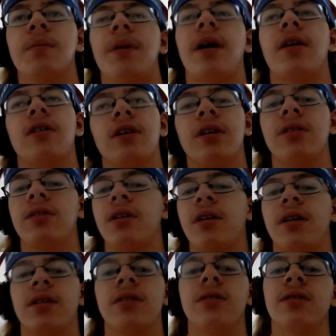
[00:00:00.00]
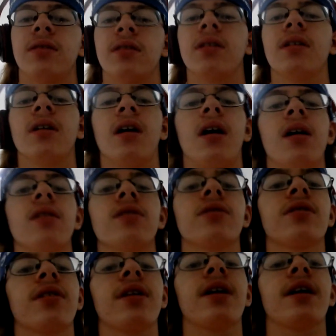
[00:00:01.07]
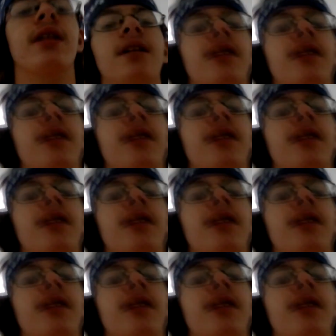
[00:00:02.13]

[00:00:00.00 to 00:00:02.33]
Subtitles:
battery exhausts. Honestly, think I